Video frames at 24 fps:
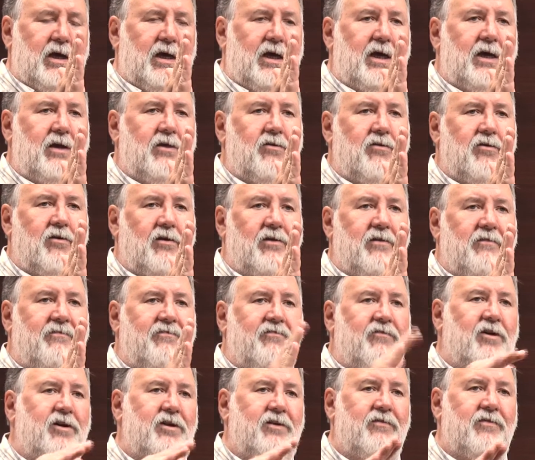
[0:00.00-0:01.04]
either on the
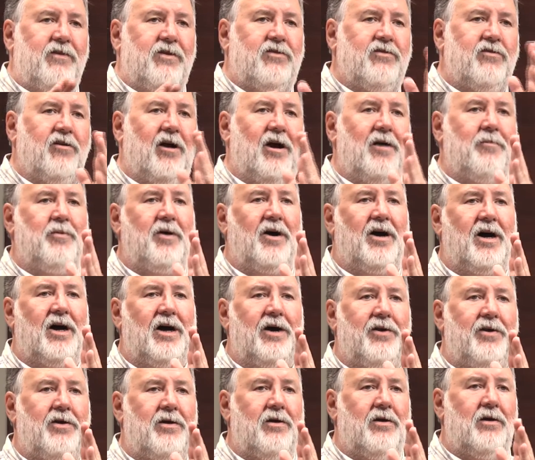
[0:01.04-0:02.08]
front of the
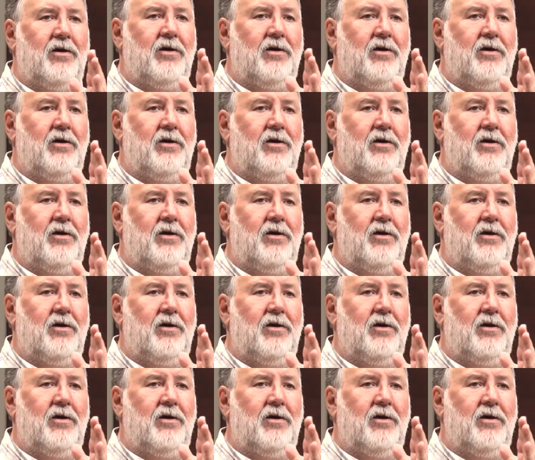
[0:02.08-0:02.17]
tripod